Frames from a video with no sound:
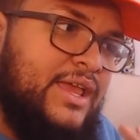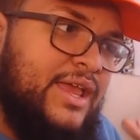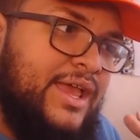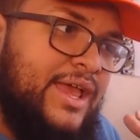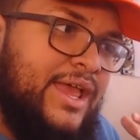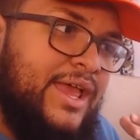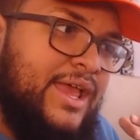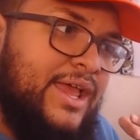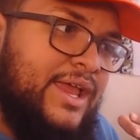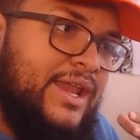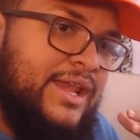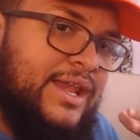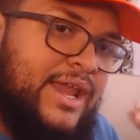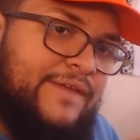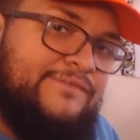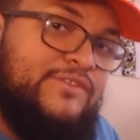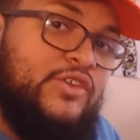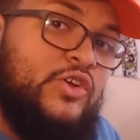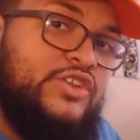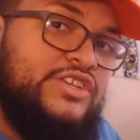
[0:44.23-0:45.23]
And
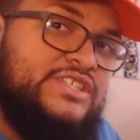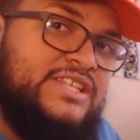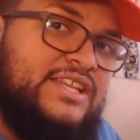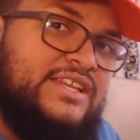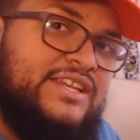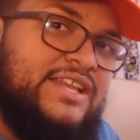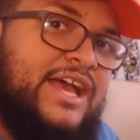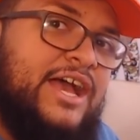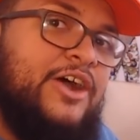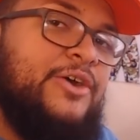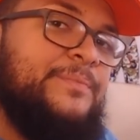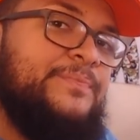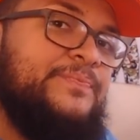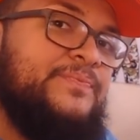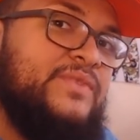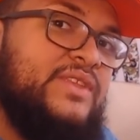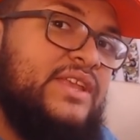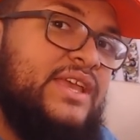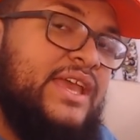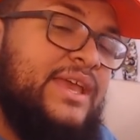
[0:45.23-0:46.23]
I've noticed that now,
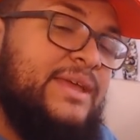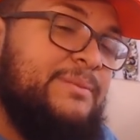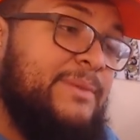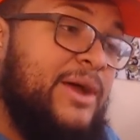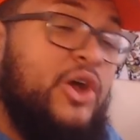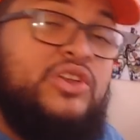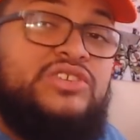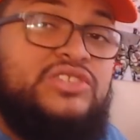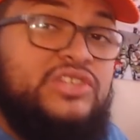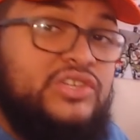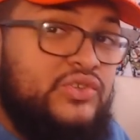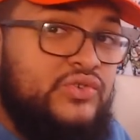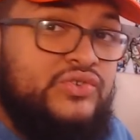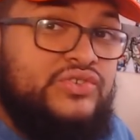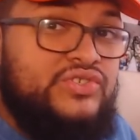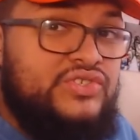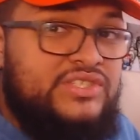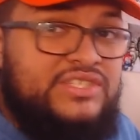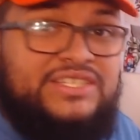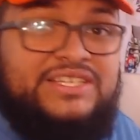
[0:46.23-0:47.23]
and my only
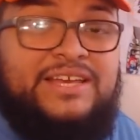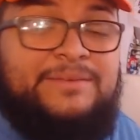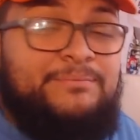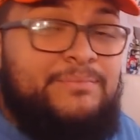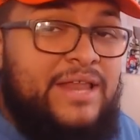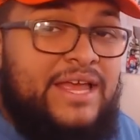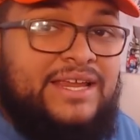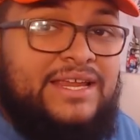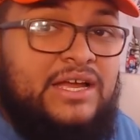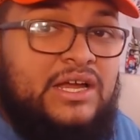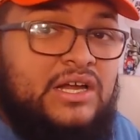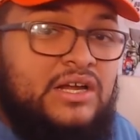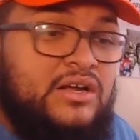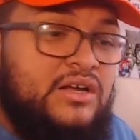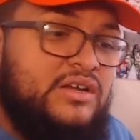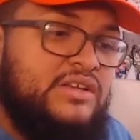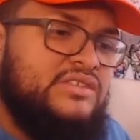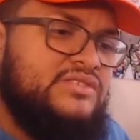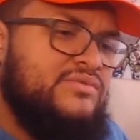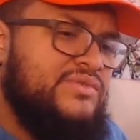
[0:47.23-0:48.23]
solution is to get blackout
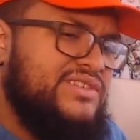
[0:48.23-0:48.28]
curtains,